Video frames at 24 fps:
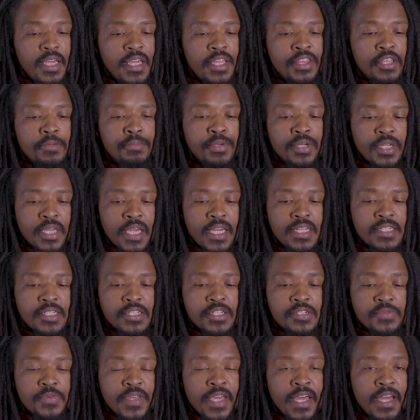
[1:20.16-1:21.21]
in the
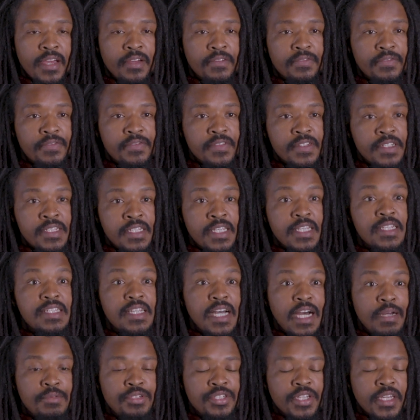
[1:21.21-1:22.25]
bookcases, we have 6
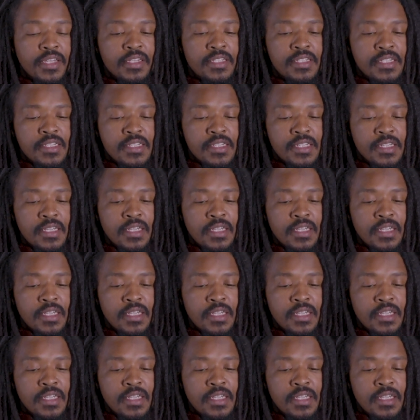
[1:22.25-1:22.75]
objects